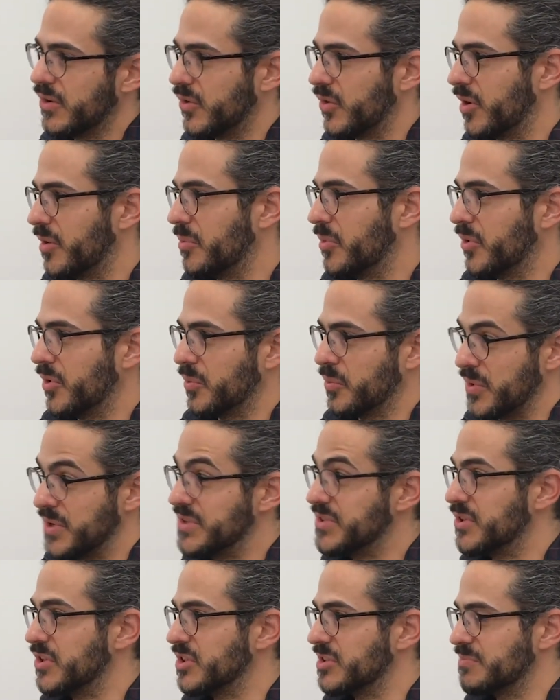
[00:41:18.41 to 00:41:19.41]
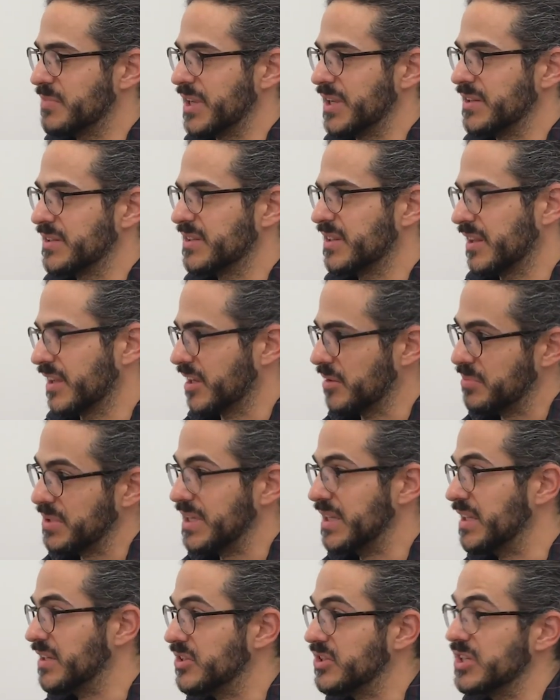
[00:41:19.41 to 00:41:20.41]
or a more research-based like a
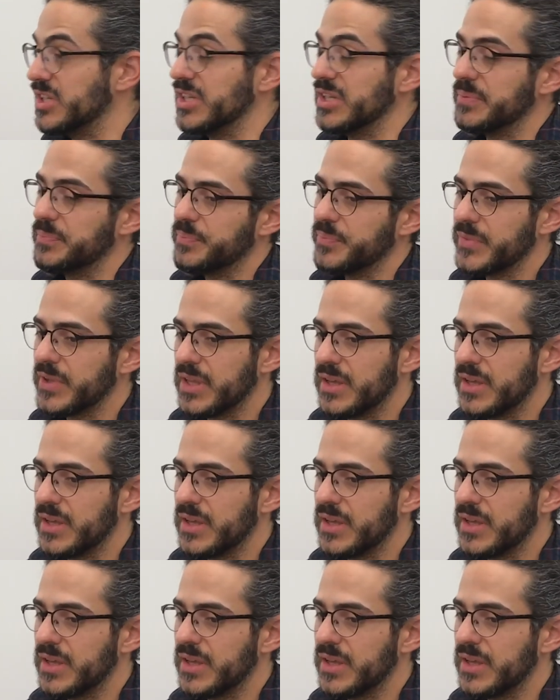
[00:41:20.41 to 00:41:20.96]
Ph.D.